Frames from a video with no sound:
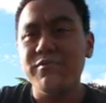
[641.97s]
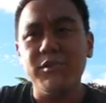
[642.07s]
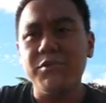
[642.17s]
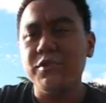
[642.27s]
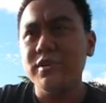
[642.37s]

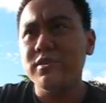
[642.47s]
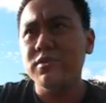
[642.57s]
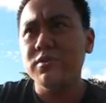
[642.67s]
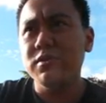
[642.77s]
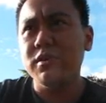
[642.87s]
feel free to
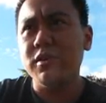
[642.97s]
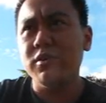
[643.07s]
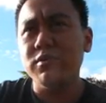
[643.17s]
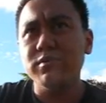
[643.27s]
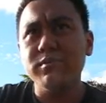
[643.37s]
you
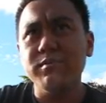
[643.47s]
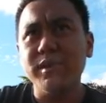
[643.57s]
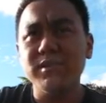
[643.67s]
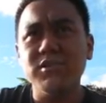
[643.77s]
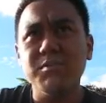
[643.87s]
know
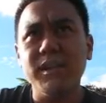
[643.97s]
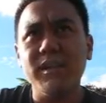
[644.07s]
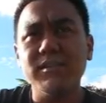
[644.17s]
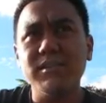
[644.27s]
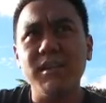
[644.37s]
message me
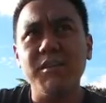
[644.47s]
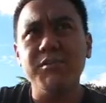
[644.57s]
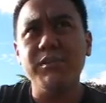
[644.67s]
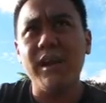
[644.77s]
and stuff.